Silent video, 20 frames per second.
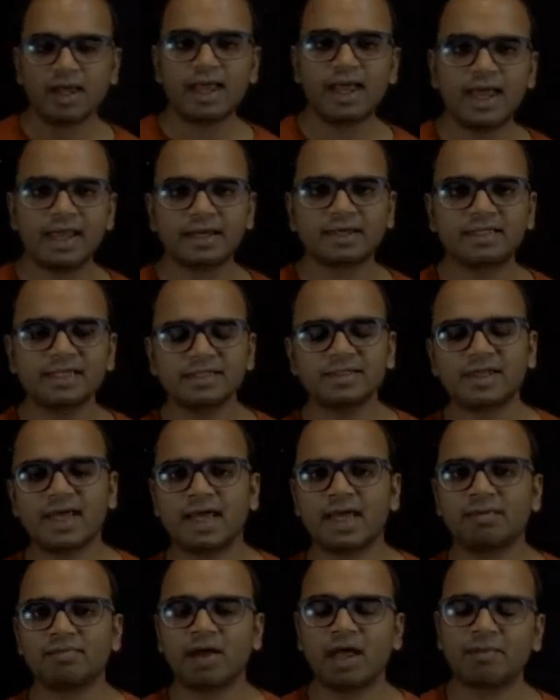And this
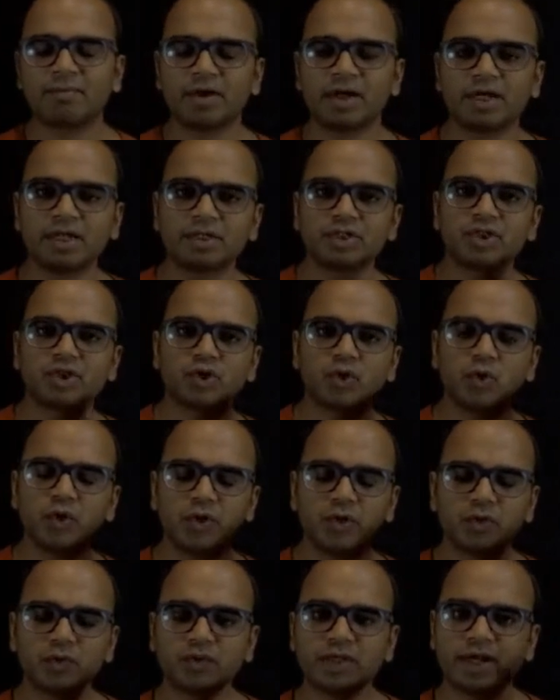time I'm gonna show
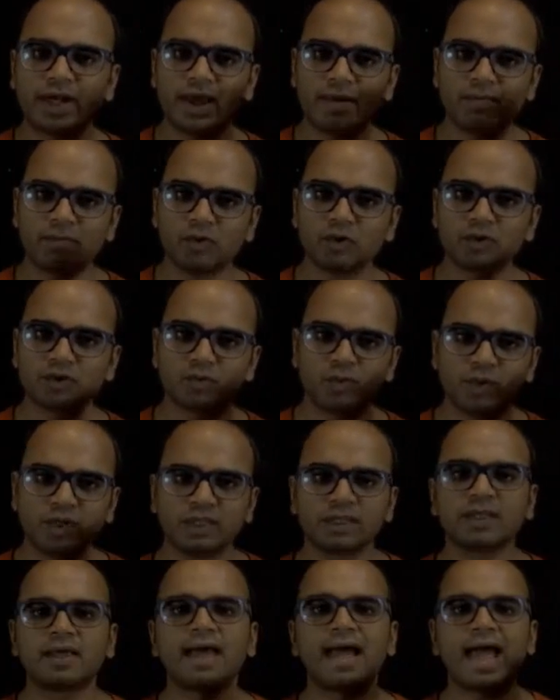you the demos
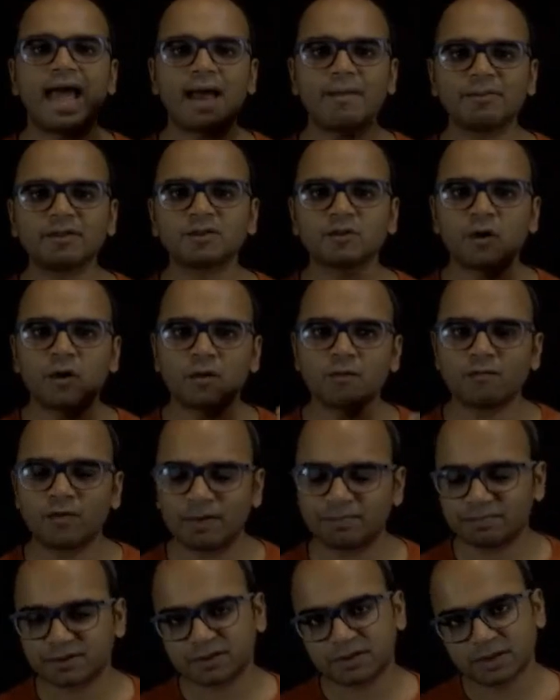with Amazon
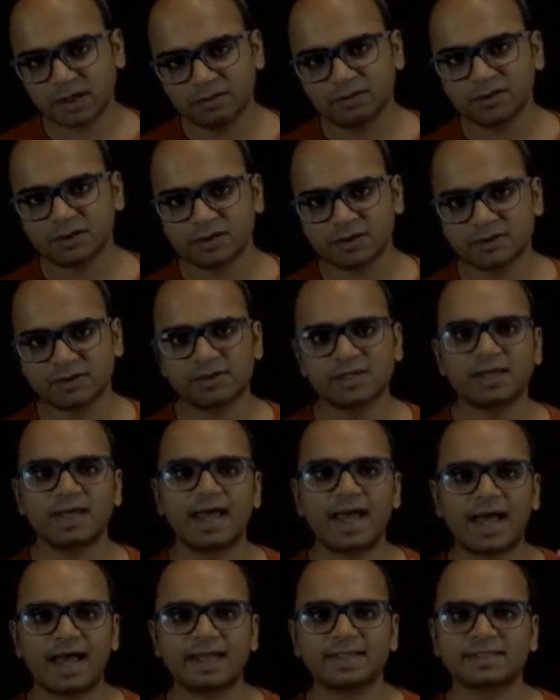Web Services
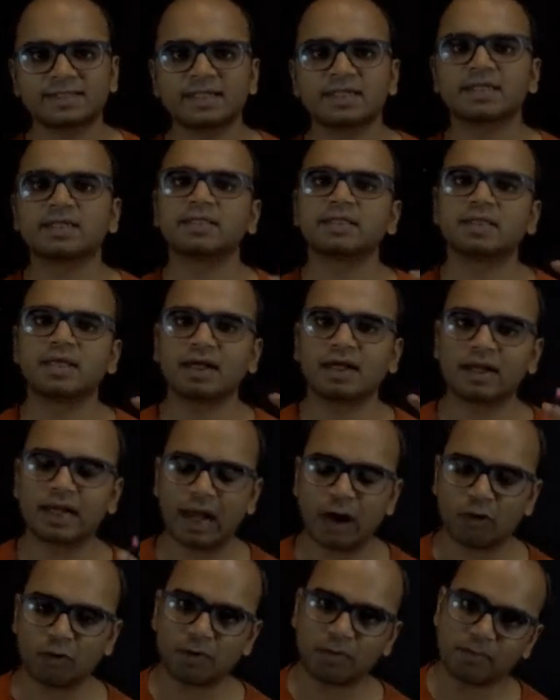as the
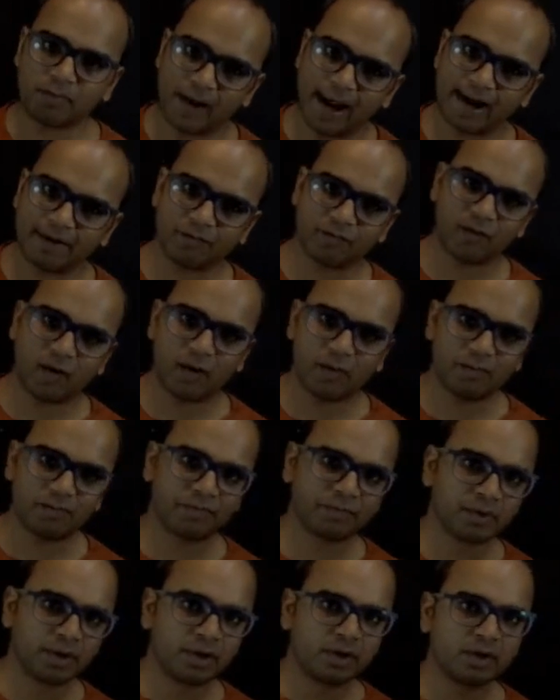cloud
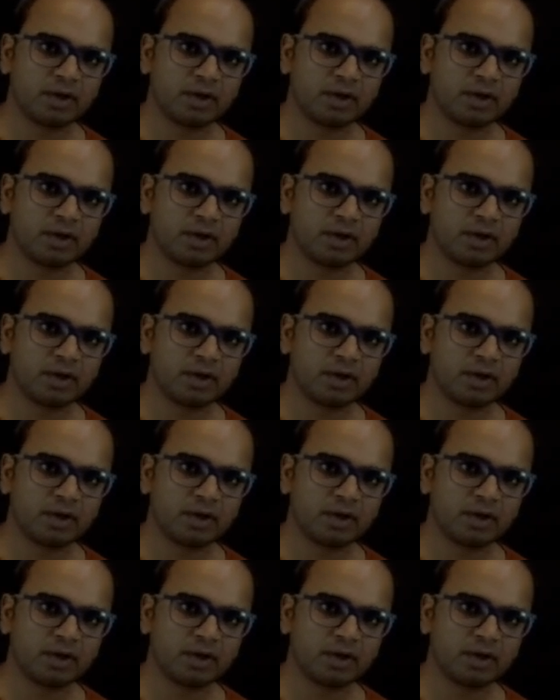platform,